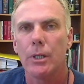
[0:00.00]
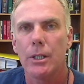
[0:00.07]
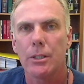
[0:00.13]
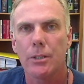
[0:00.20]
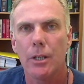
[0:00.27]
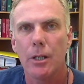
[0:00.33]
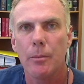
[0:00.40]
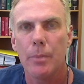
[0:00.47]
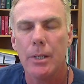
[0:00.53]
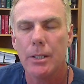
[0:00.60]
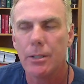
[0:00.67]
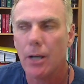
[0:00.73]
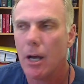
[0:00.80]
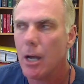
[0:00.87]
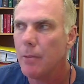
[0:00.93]
and it's going to be
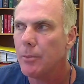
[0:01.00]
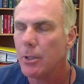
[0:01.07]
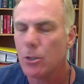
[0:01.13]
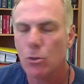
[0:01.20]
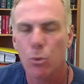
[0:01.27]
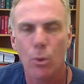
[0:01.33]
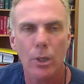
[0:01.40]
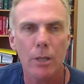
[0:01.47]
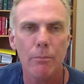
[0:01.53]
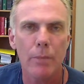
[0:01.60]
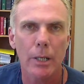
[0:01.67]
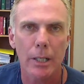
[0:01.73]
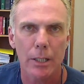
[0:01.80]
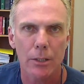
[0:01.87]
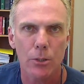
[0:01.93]
timed at 20
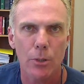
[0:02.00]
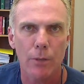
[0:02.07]
minutes.